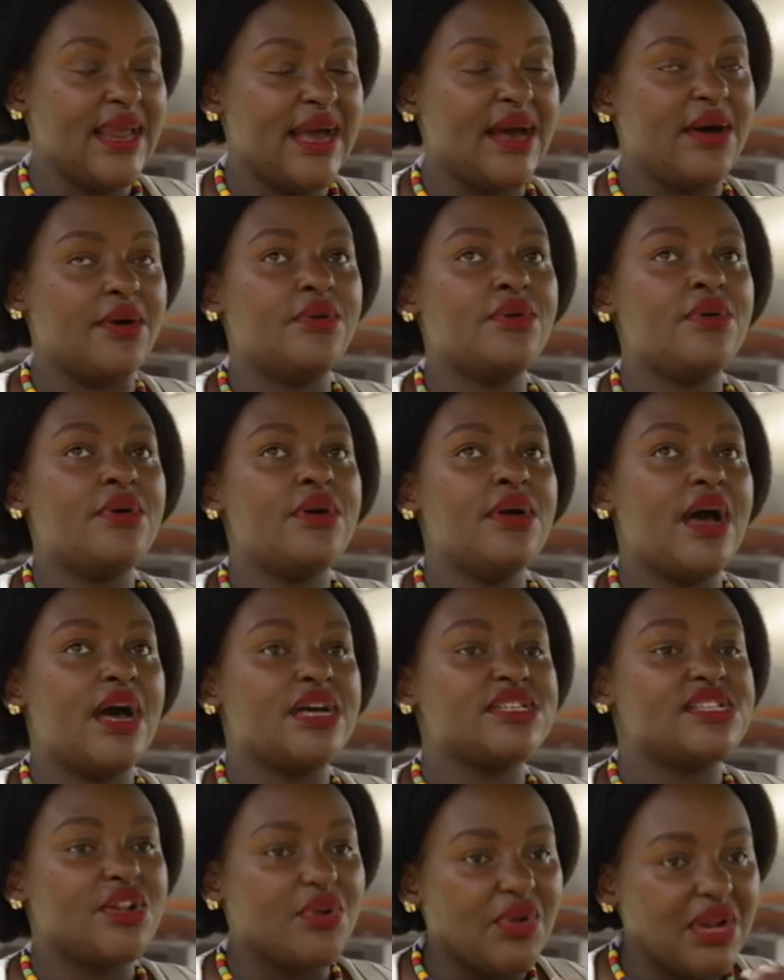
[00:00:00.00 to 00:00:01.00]
now.
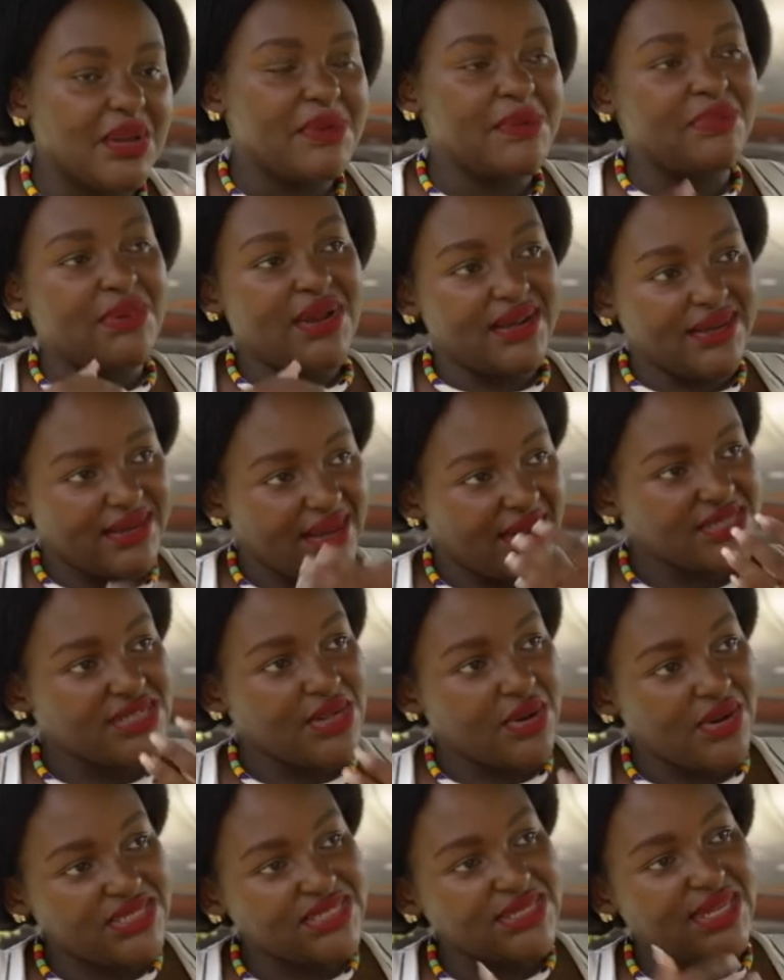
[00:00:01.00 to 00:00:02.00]
Uh, slowly, people are, are,
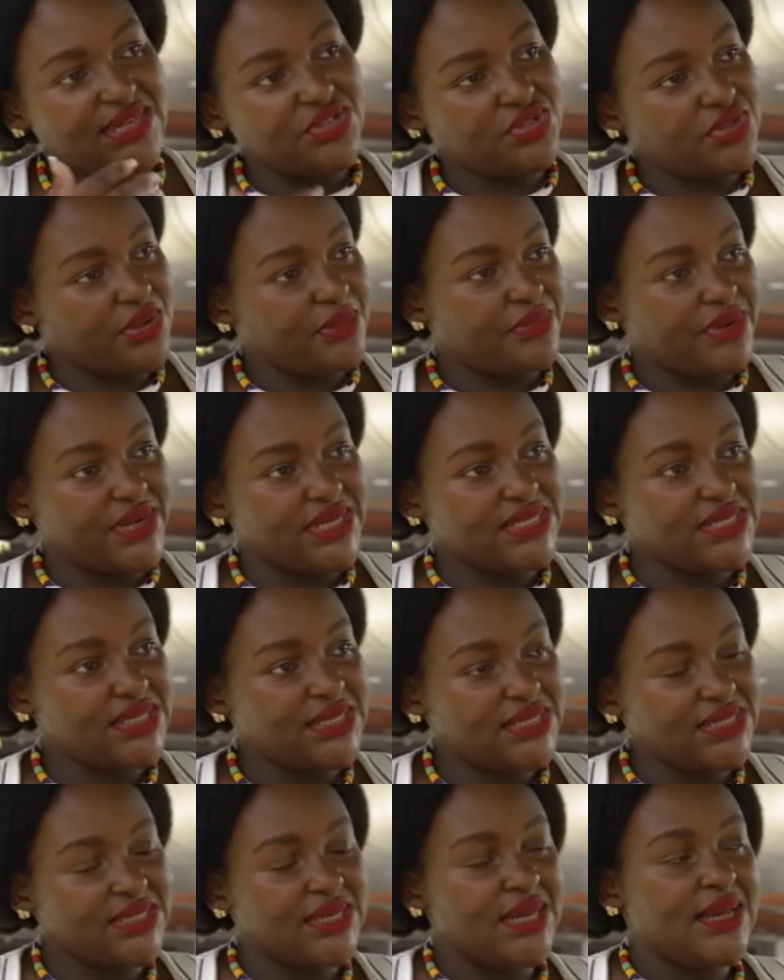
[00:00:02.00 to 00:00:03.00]
slowly starting to embrace
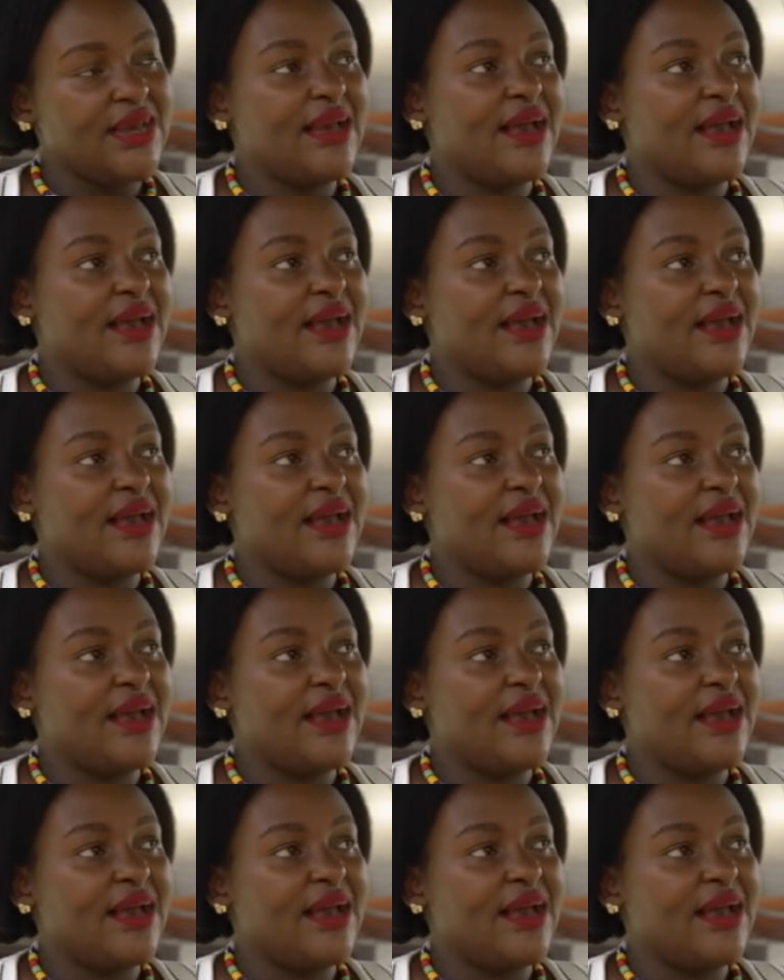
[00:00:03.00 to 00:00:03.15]
it.